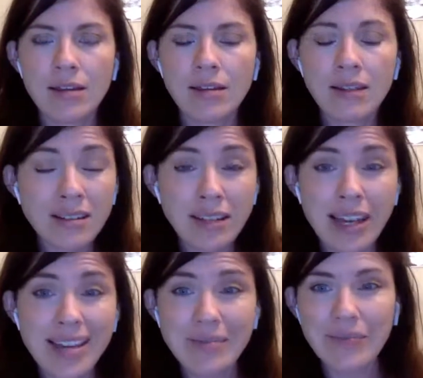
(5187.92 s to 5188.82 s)
None
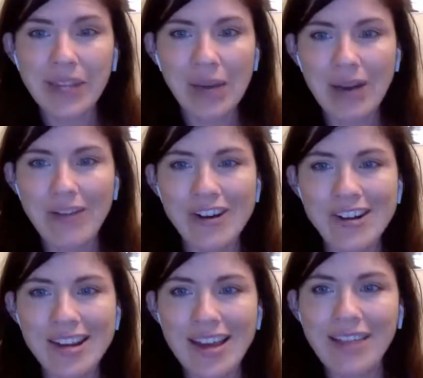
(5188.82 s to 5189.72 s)
came, however,
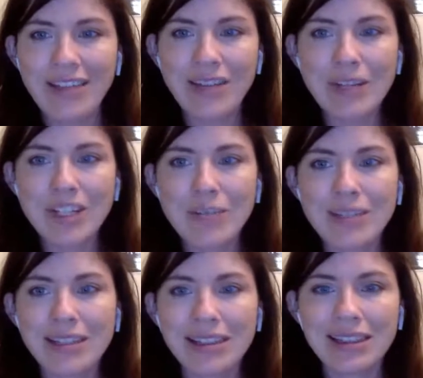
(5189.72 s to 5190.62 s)
though the bishop
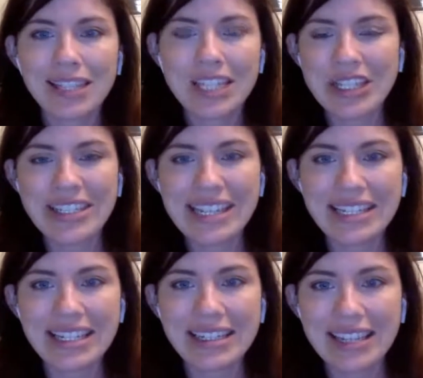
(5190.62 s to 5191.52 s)
deliciously
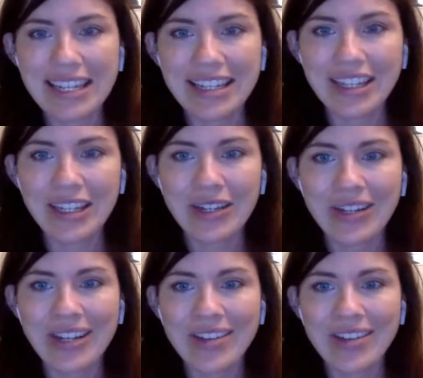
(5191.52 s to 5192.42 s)
titillated the
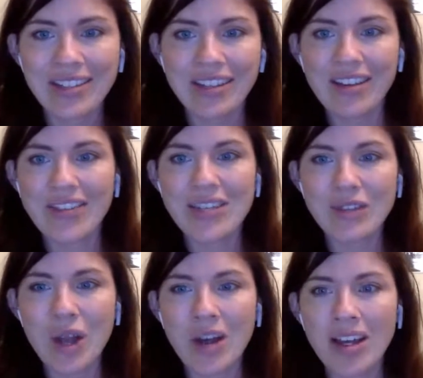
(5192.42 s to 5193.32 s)
curiosity of his
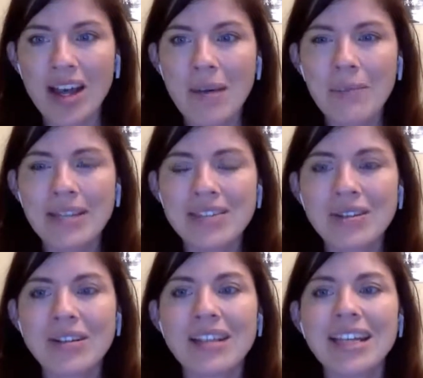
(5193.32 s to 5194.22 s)
flock by
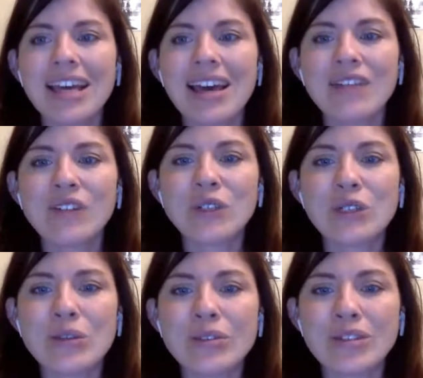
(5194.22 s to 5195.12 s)
circling ever
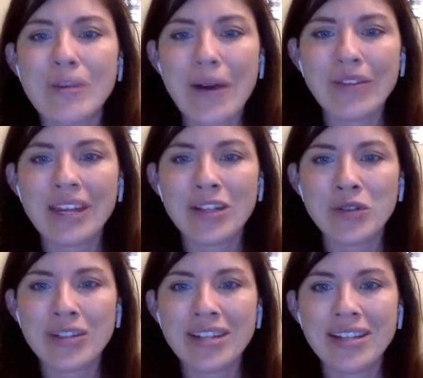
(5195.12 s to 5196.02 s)
closer about the
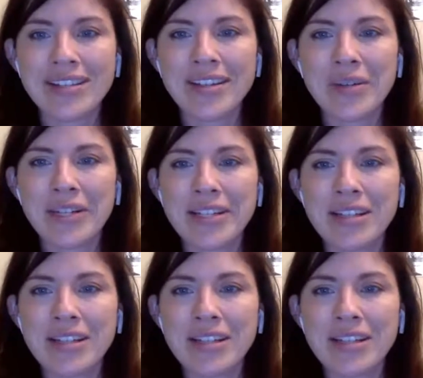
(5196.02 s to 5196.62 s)
interesting secret.